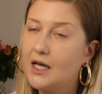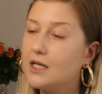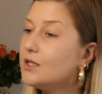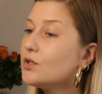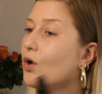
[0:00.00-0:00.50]

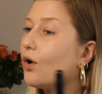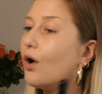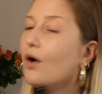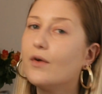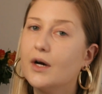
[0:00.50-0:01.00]
Yes, it's
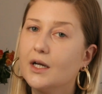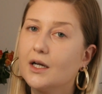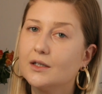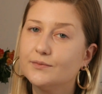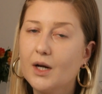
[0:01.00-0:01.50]
not
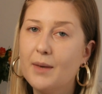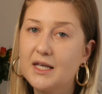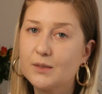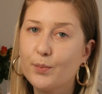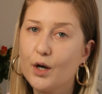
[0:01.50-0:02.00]
covering
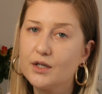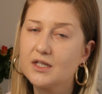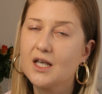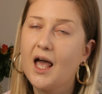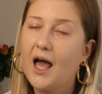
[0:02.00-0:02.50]
my
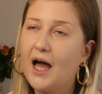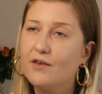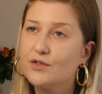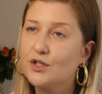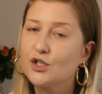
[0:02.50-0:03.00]
spots. I have